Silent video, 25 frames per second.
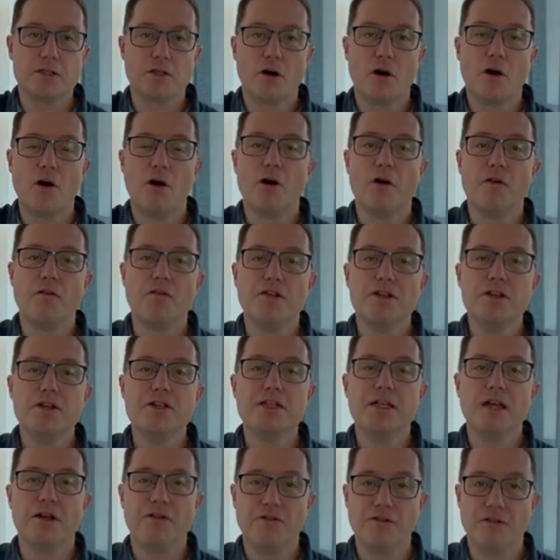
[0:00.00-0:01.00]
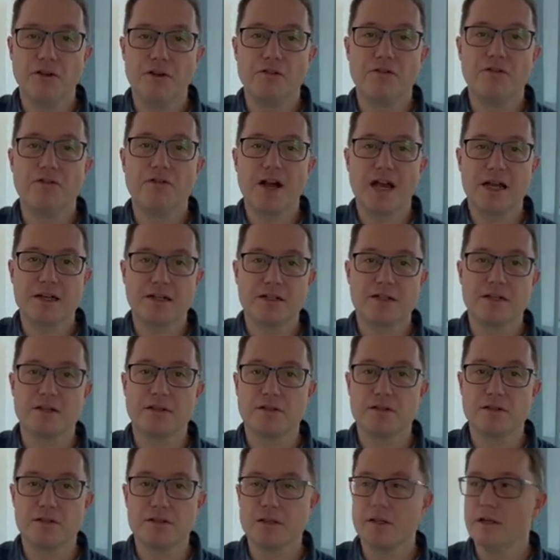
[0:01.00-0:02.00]
of the different
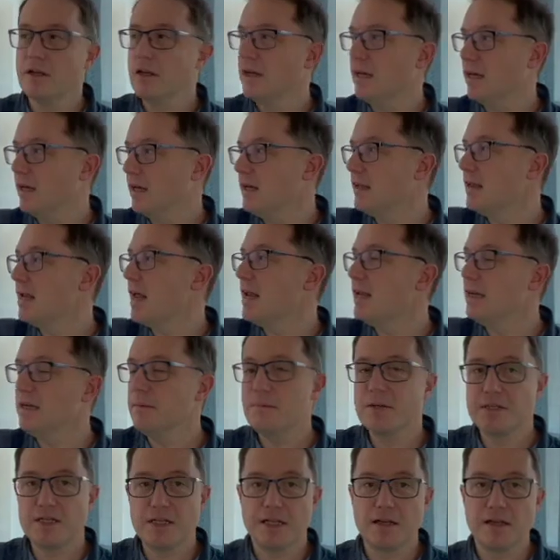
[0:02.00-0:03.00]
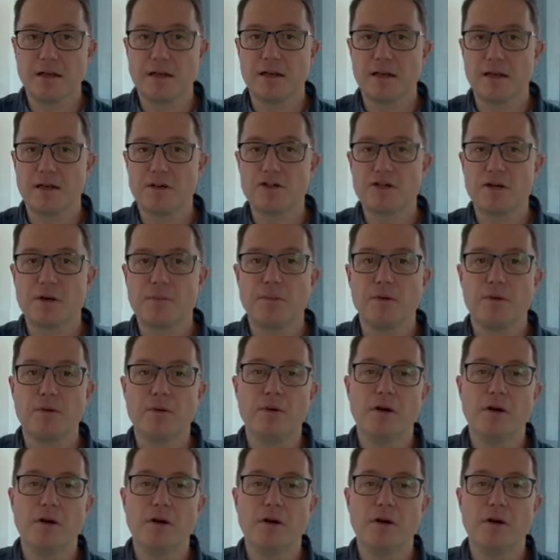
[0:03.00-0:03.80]
factors in any particular dribble.